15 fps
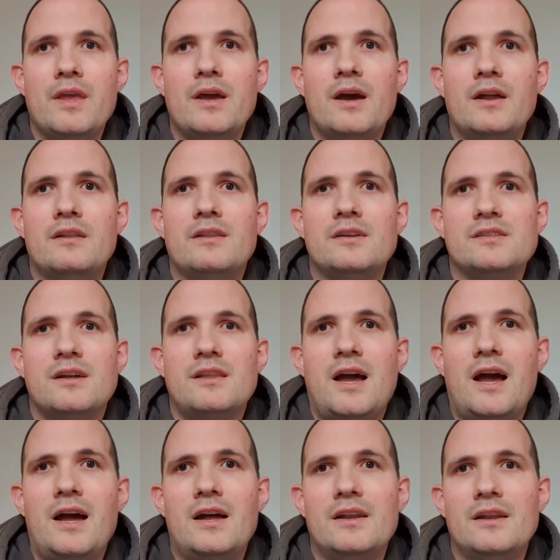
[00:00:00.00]
and things like
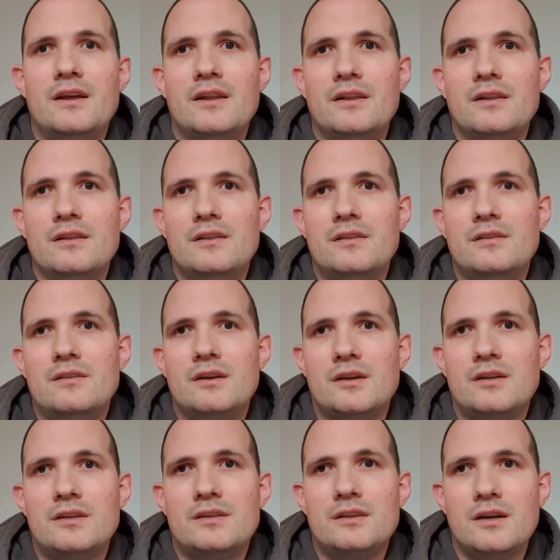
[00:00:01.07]
that. And
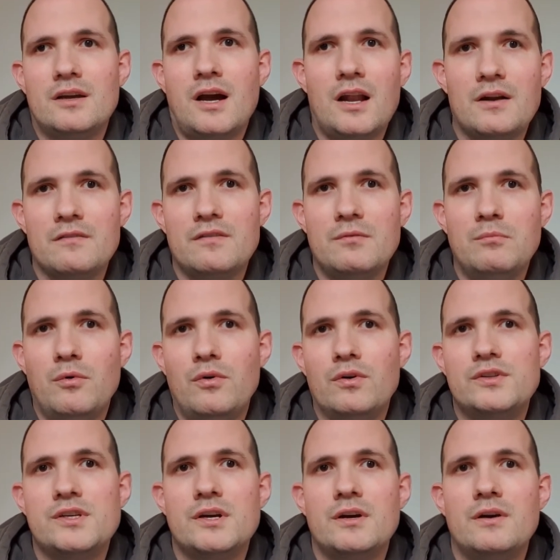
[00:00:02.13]
the colour of the
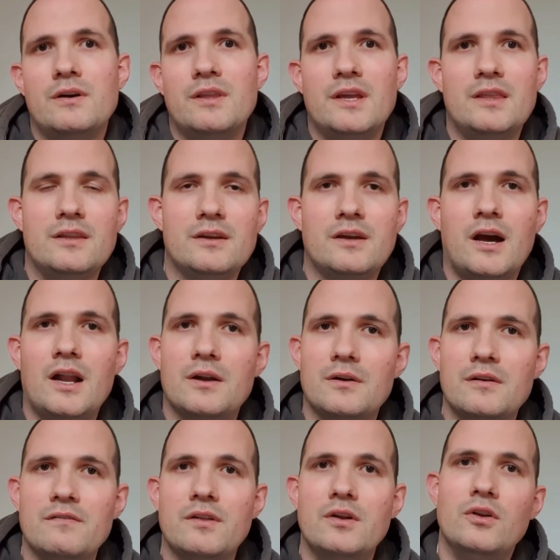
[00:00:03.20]
water, and then the colour
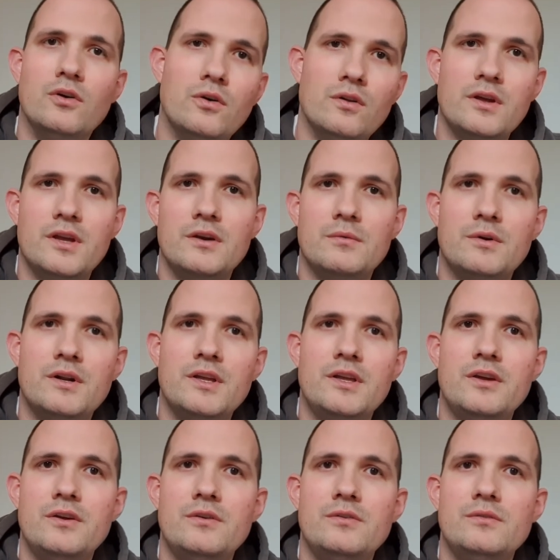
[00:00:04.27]
of the lure that you want to
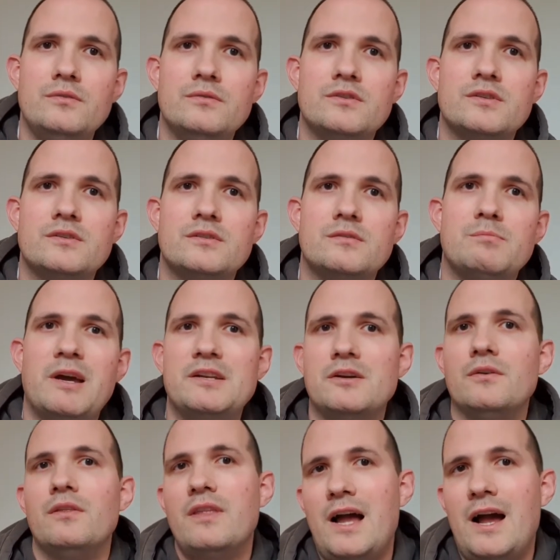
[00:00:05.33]
use, depending
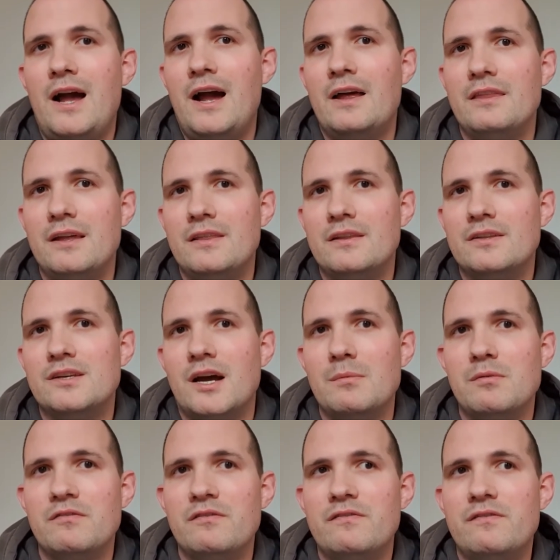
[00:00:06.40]
on that, and then the type
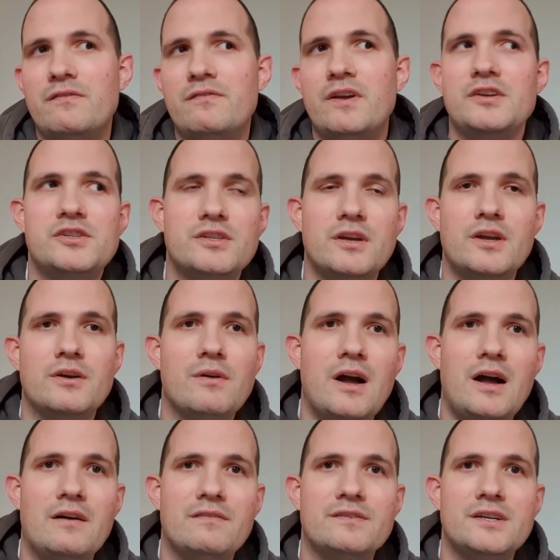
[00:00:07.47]
of fish that you're
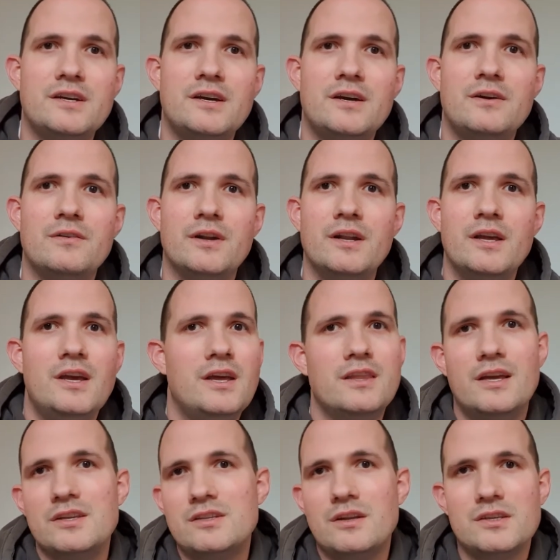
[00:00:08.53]
after. And
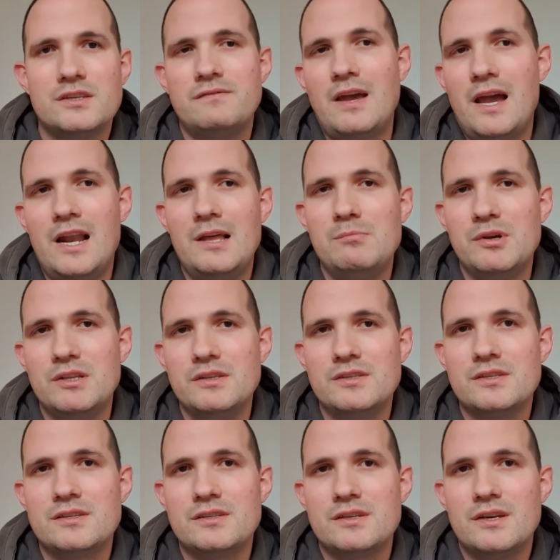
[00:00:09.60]
there's lots of
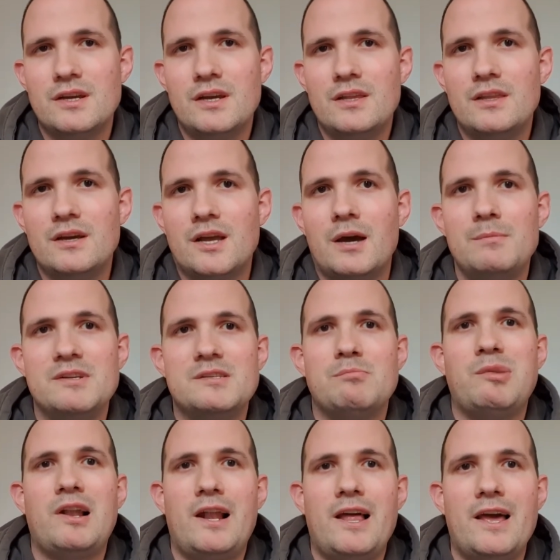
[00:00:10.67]
elements that come into
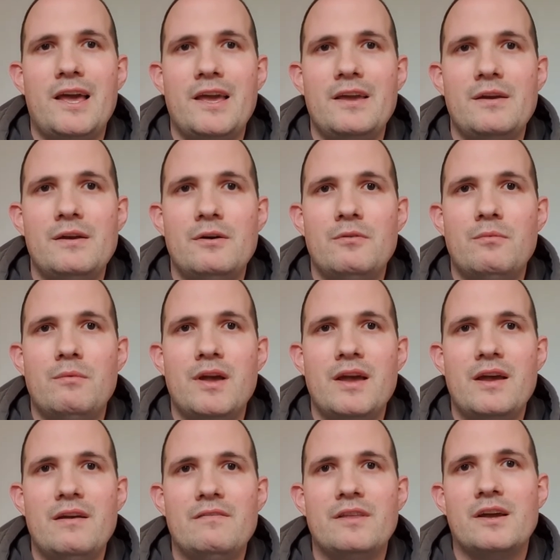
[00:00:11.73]
play
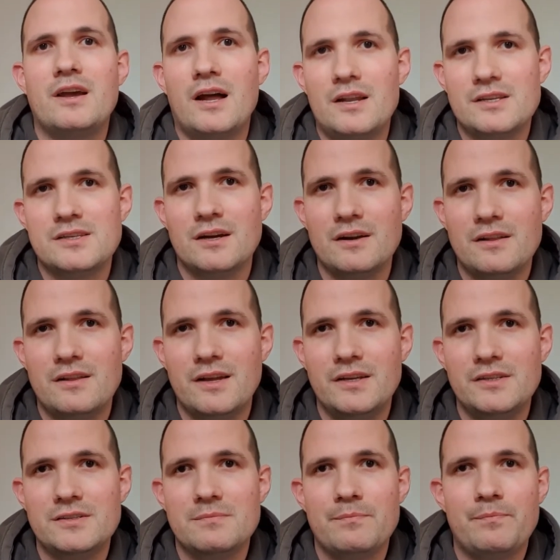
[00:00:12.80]
with the colour side of things,